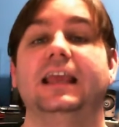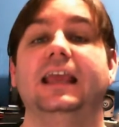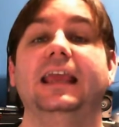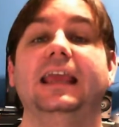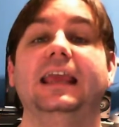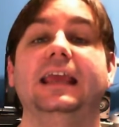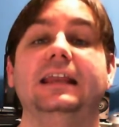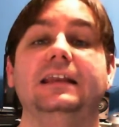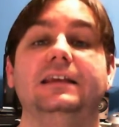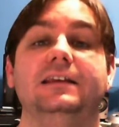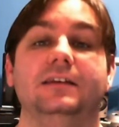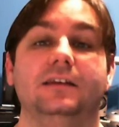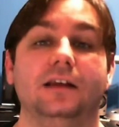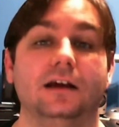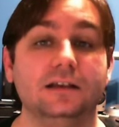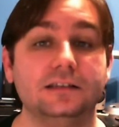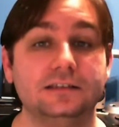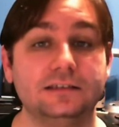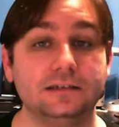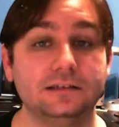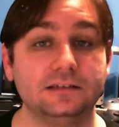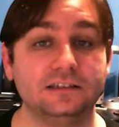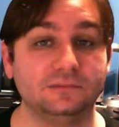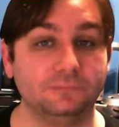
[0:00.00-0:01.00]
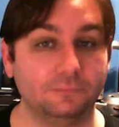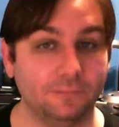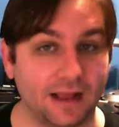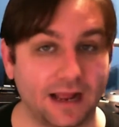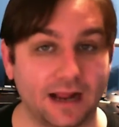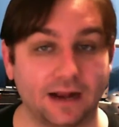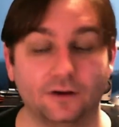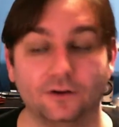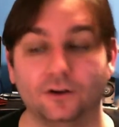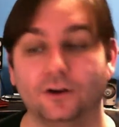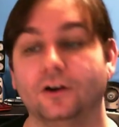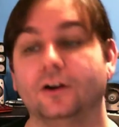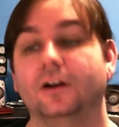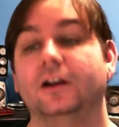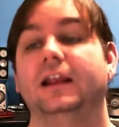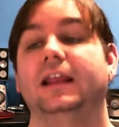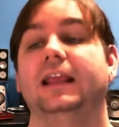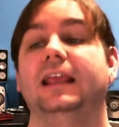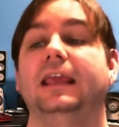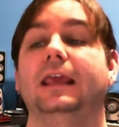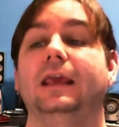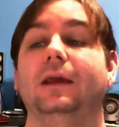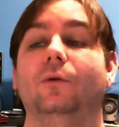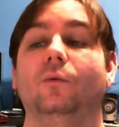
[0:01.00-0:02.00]
It doesn't matter.
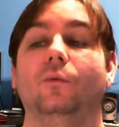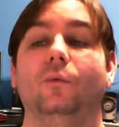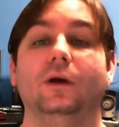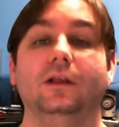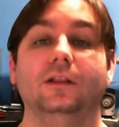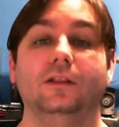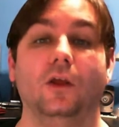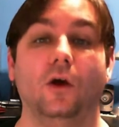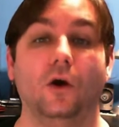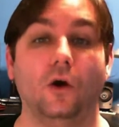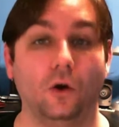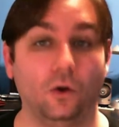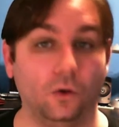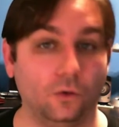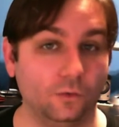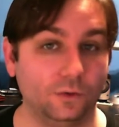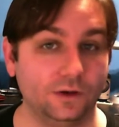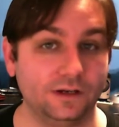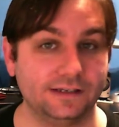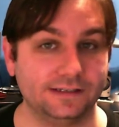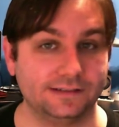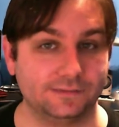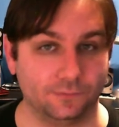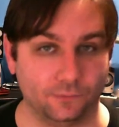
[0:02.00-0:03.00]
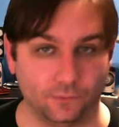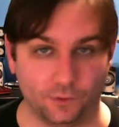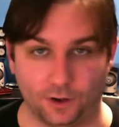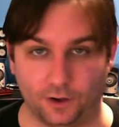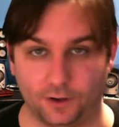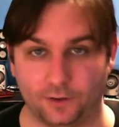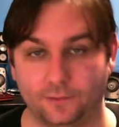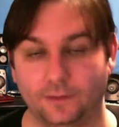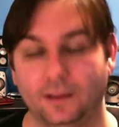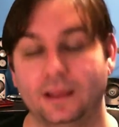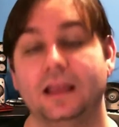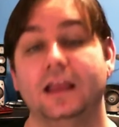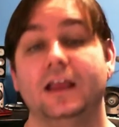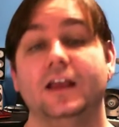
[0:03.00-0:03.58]
It will always work.